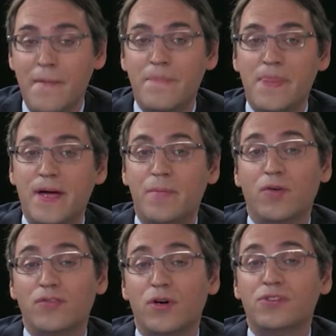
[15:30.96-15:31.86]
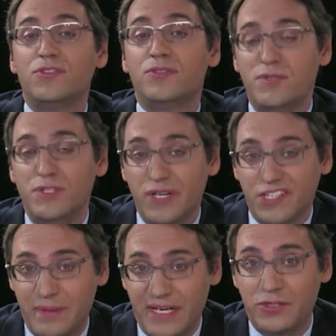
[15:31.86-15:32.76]
of course, you
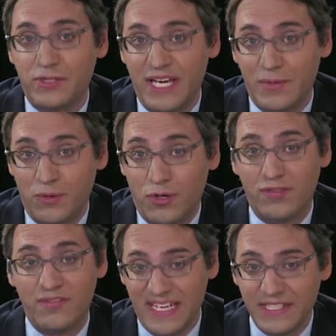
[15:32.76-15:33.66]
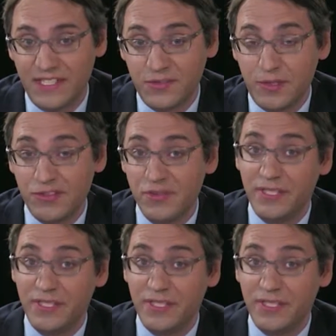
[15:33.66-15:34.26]
expect to get more factor exposure,